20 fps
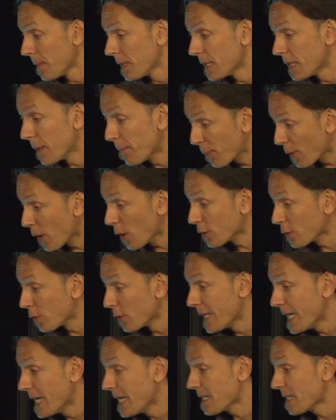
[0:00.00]
The
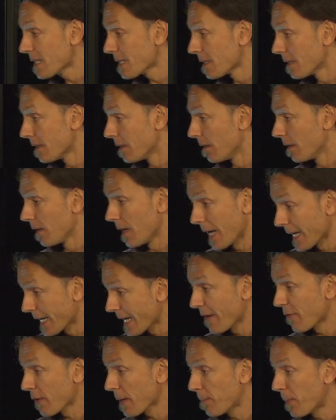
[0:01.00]
proton is, like
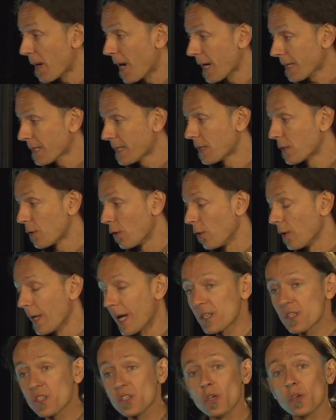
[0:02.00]
every particle,
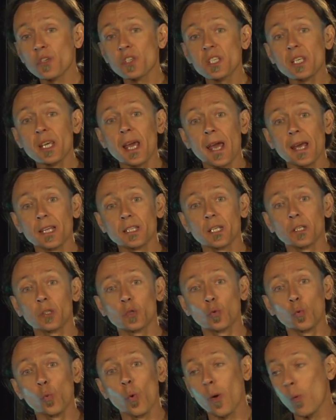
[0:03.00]

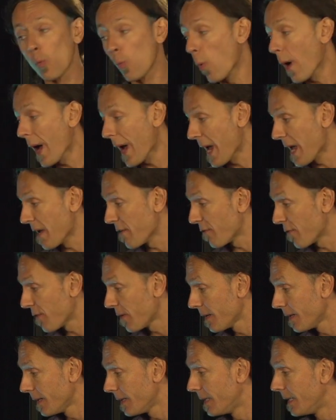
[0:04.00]
associated to a wave.
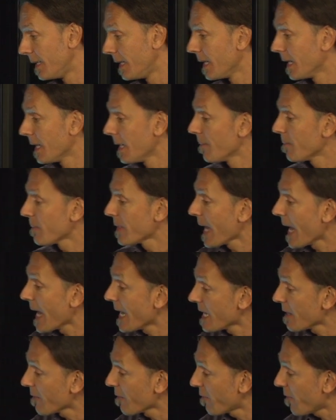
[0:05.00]

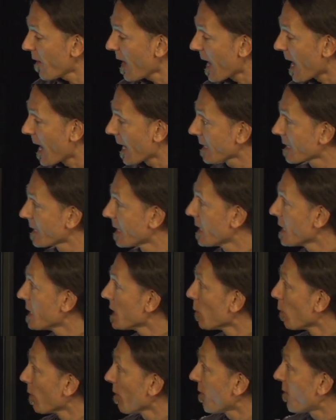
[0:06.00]
And in fact,
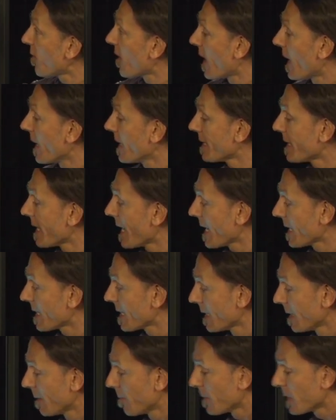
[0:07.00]
you will find
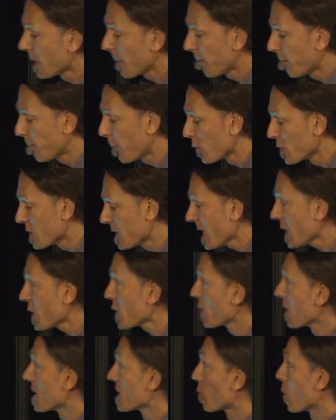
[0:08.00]
that the
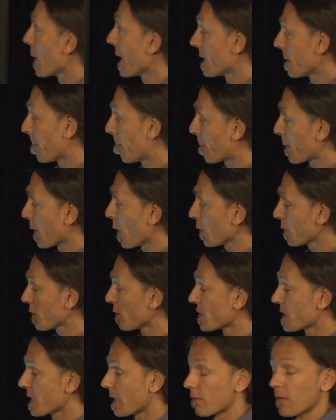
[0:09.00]
positions where the
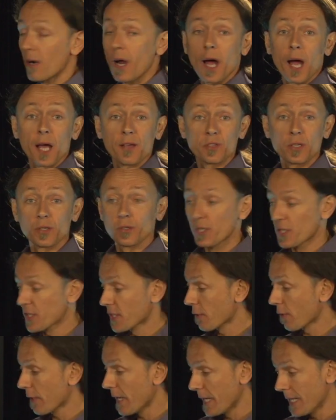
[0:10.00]
protons arrives on the
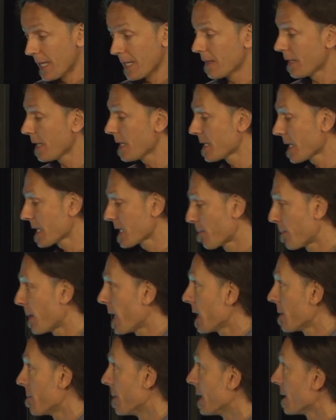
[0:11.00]
screen in this
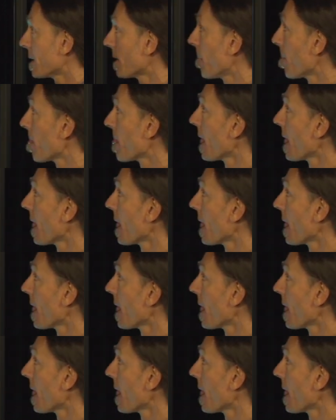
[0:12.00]
experiment